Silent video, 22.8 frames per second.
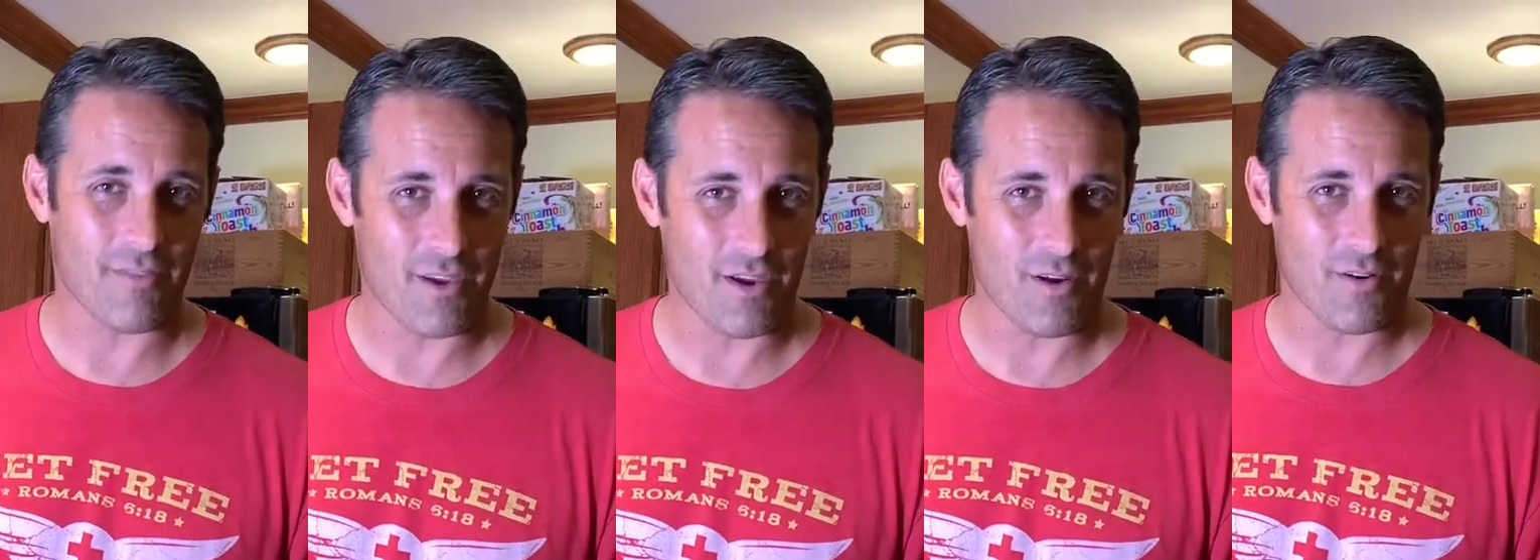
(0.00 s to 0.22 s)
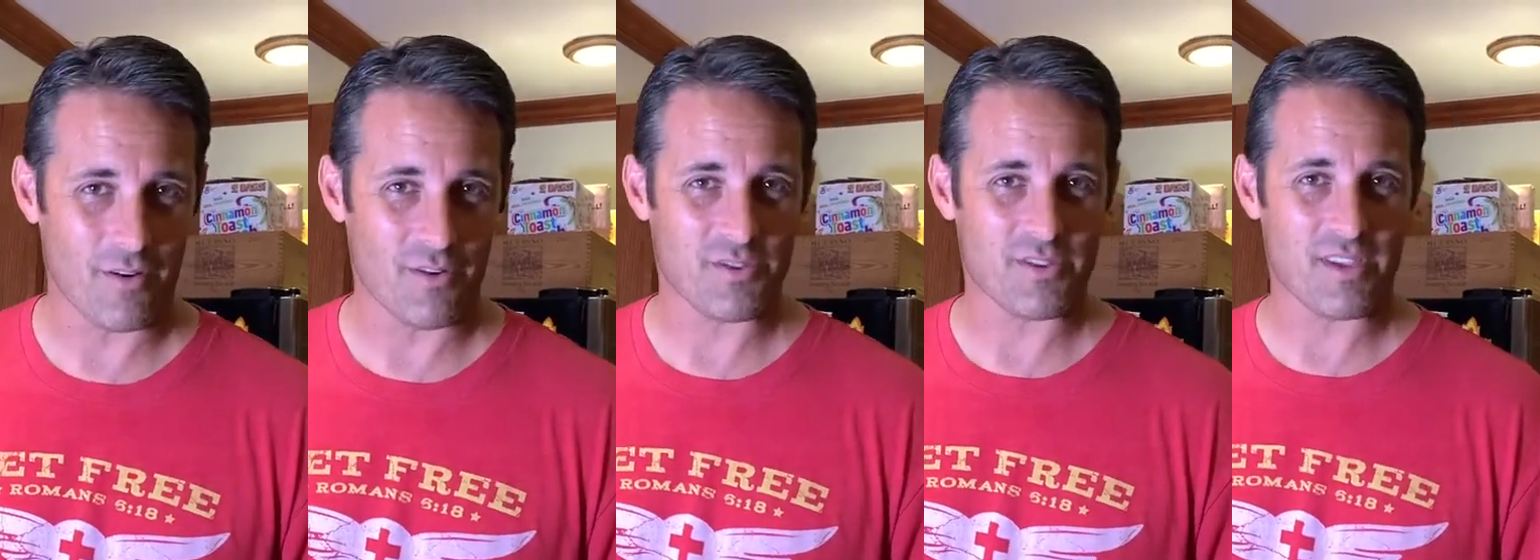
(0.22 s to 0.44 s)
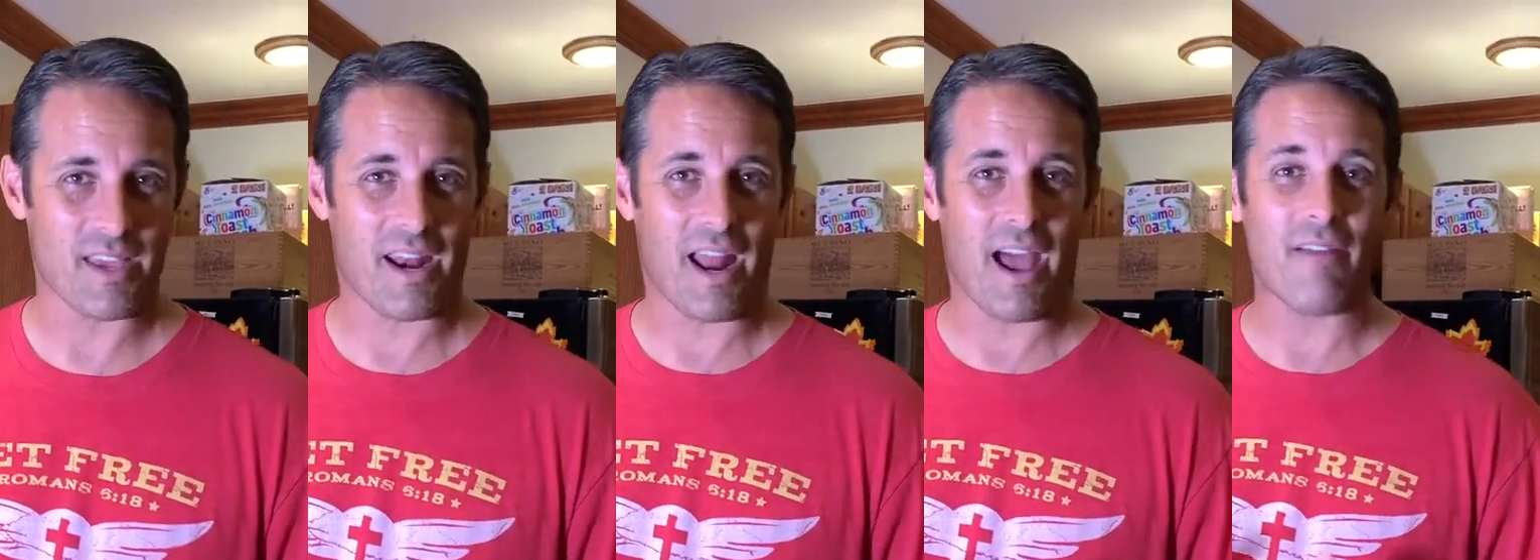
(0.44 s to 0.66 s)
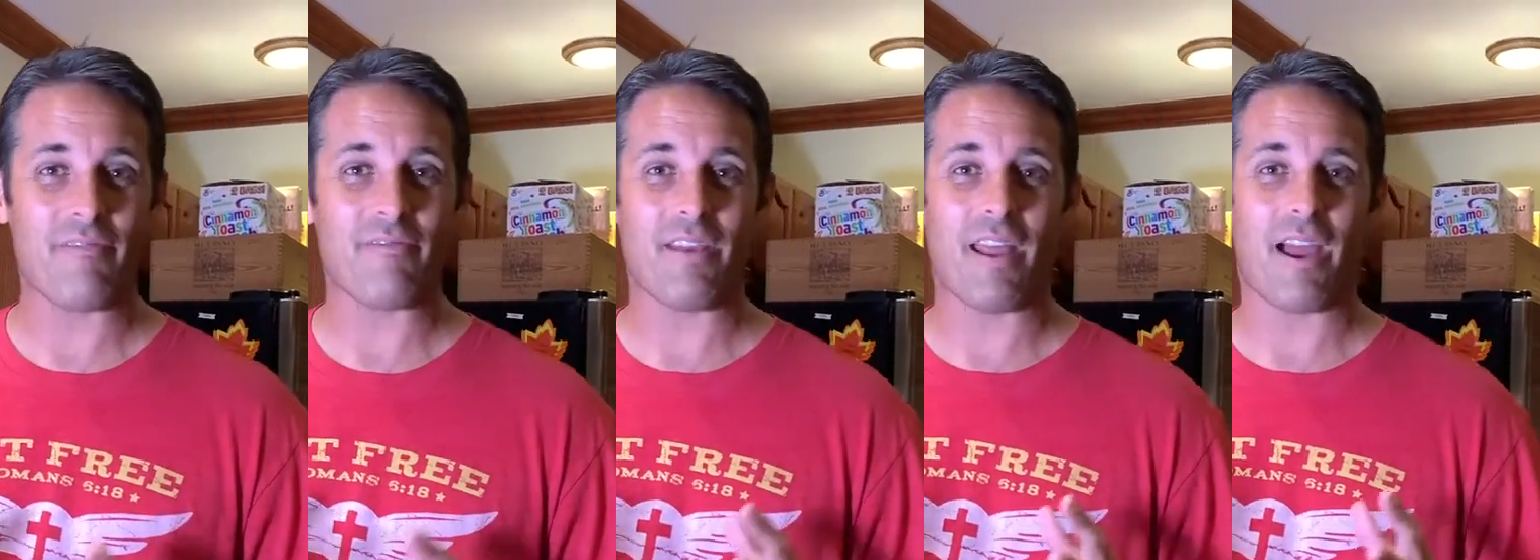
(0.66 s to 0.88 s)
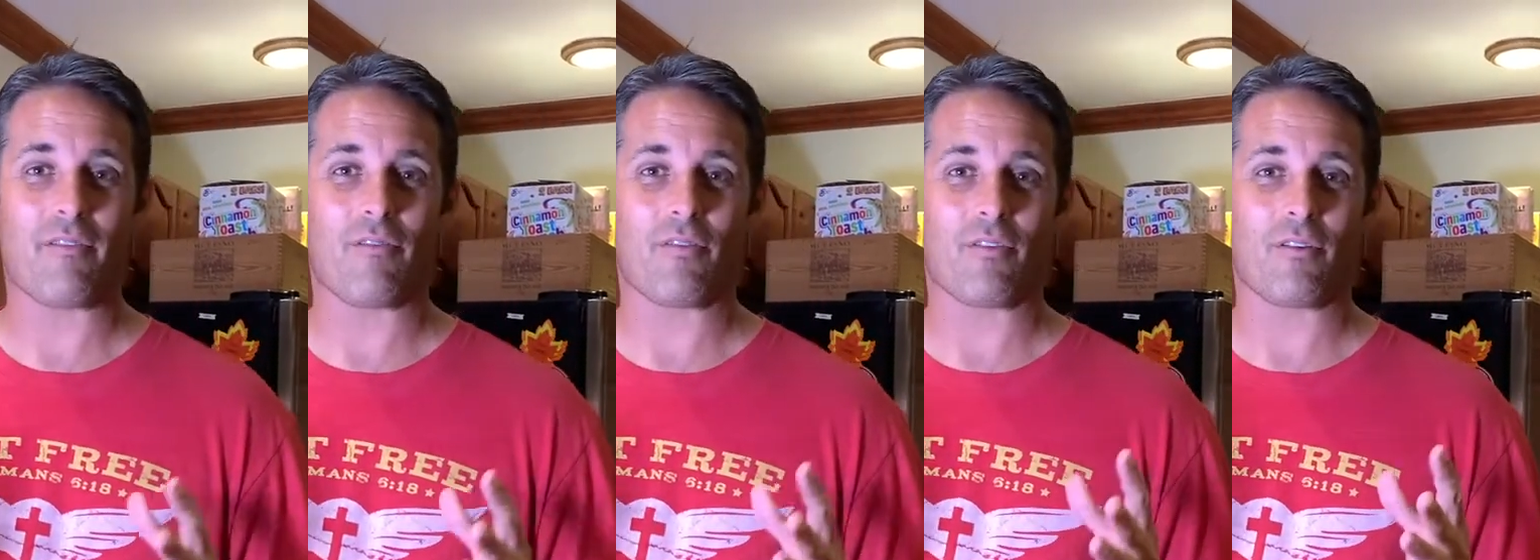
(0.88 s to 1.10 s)
years, and I've
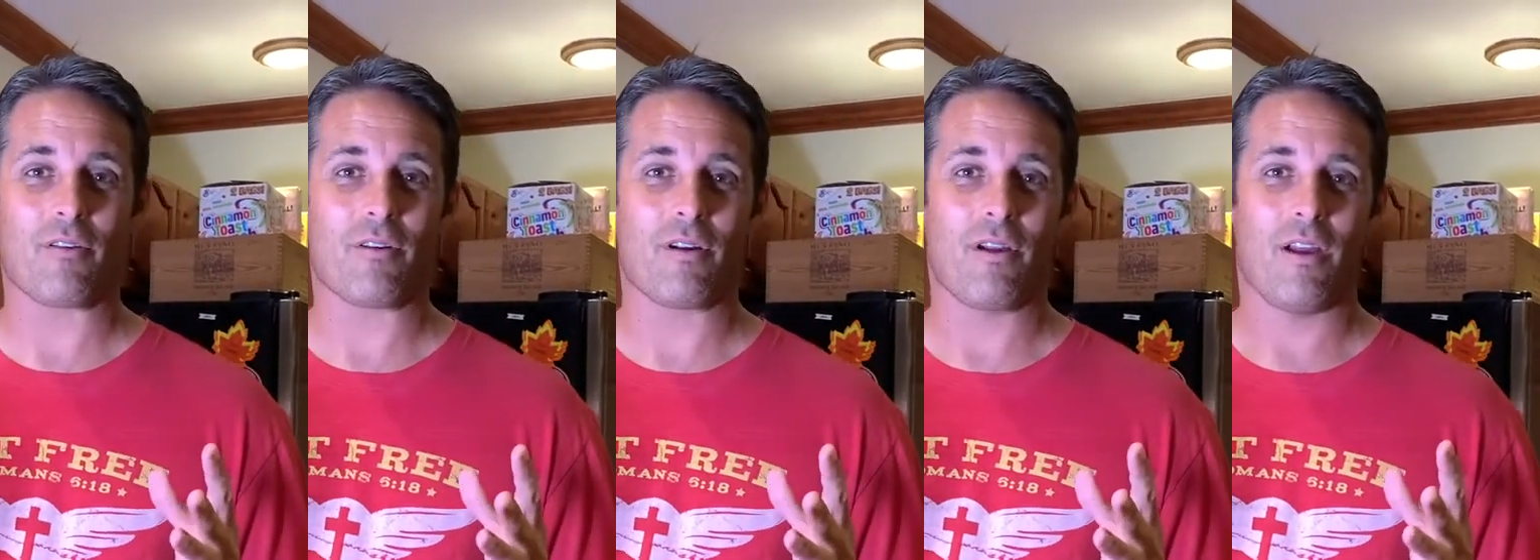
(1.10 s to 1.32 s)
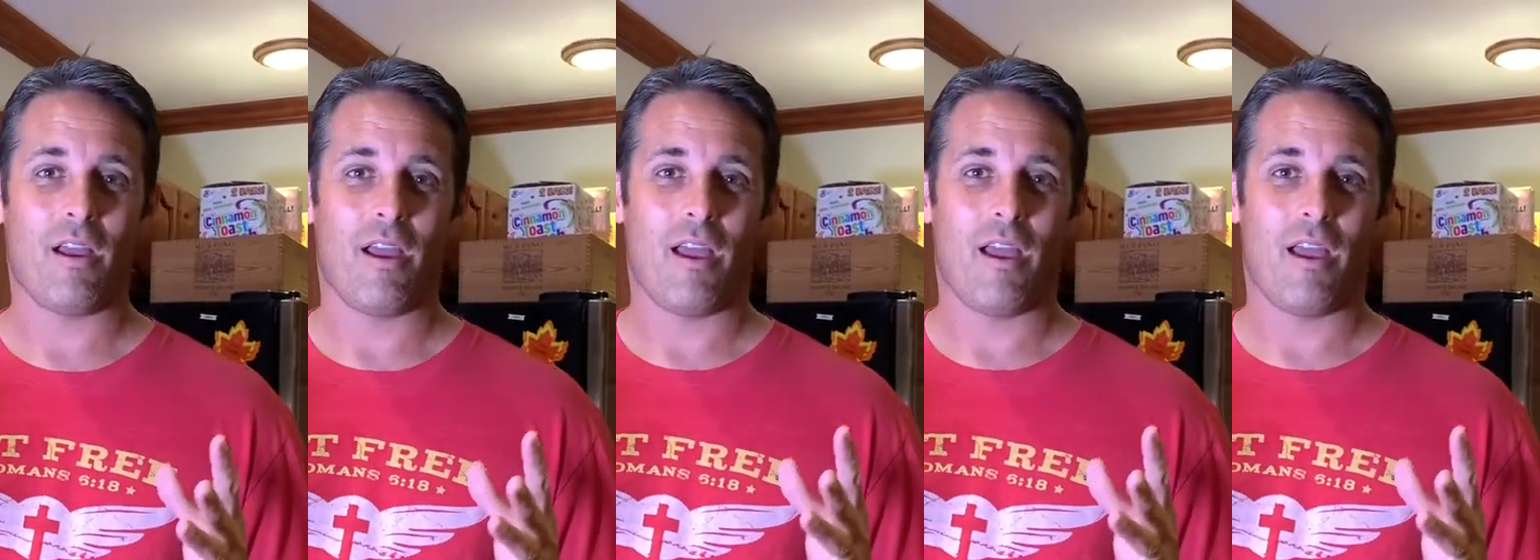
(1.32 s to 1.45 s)
never